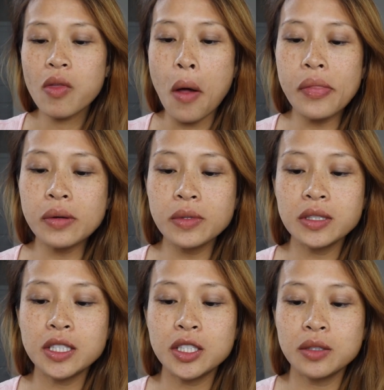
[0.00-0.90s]
They're
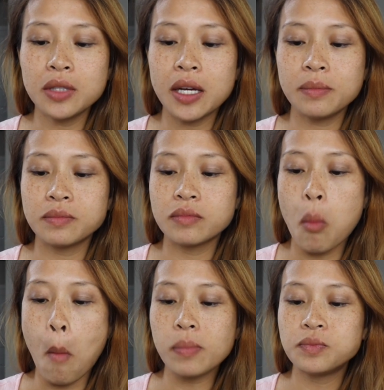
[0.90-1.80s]
really cute. They
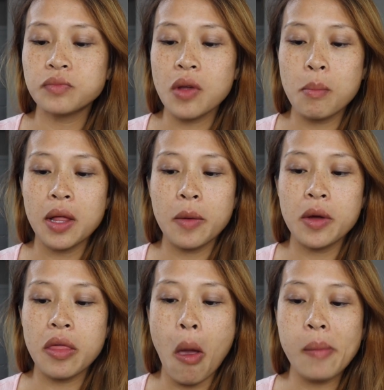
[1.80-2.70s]
play
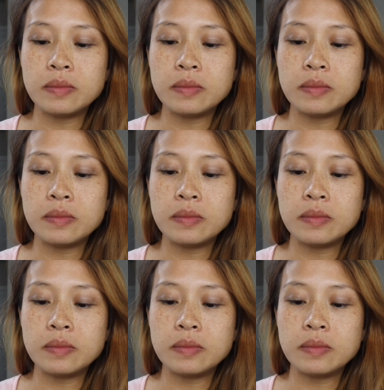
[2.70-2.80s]
with